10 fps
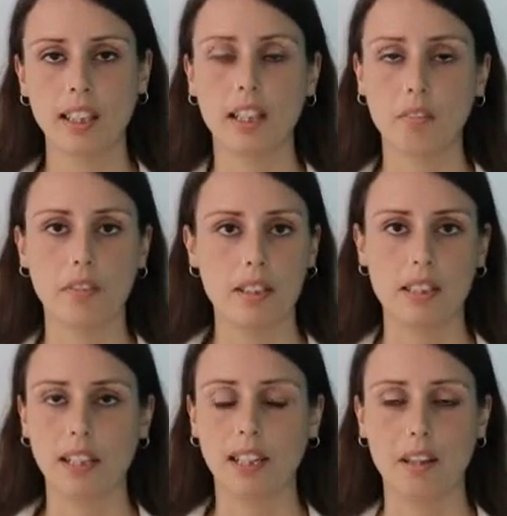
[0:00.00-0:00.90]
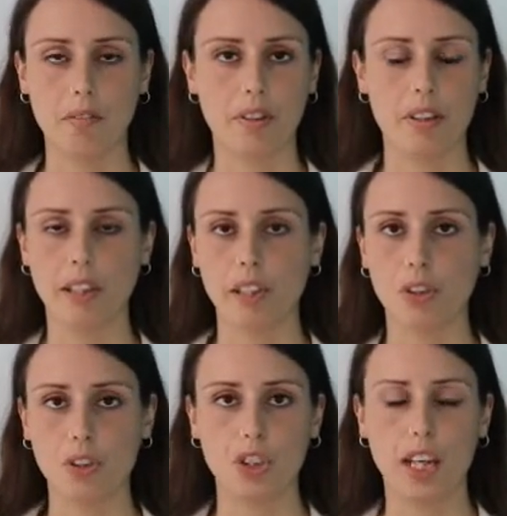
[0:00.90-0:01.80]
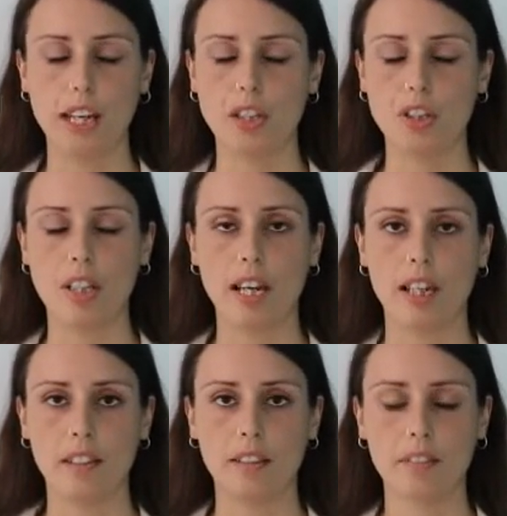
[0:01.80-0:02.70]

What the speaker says: It feels like everything could change then.